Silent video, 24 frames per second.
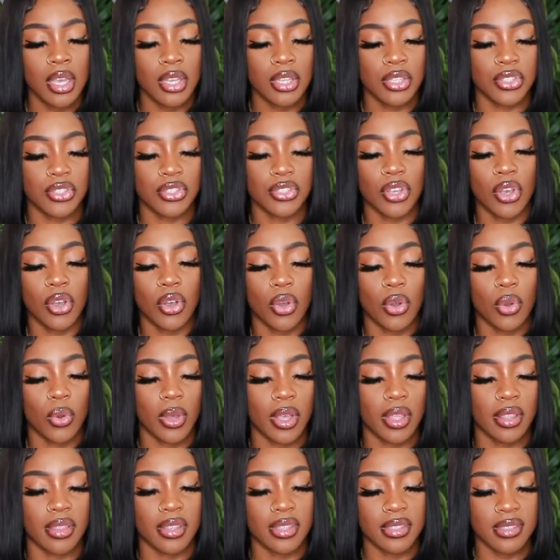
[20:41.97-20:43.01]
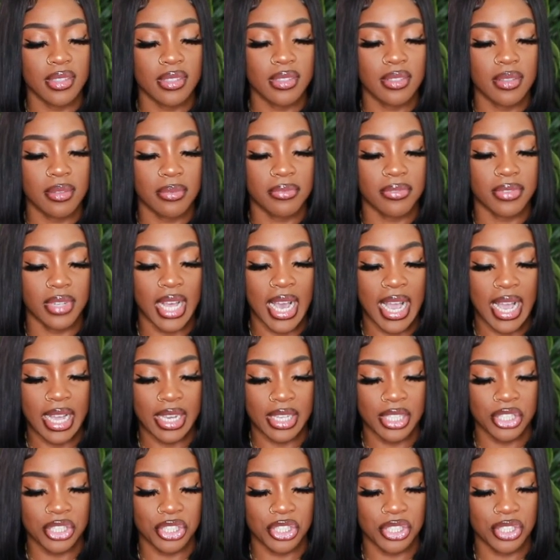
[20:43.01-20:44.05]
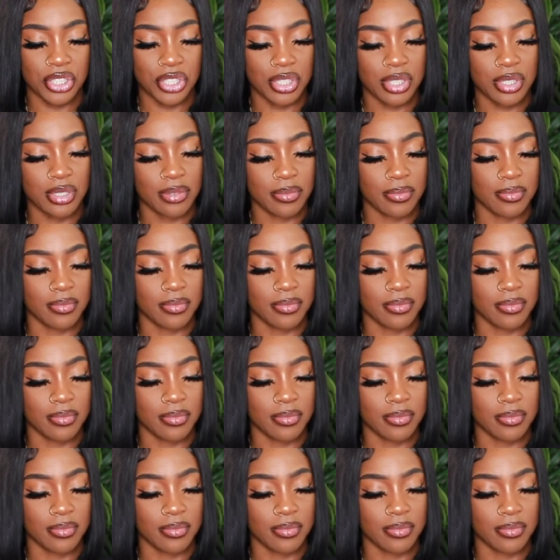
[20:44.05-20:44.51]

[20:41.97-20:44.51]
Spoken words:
So this is the flash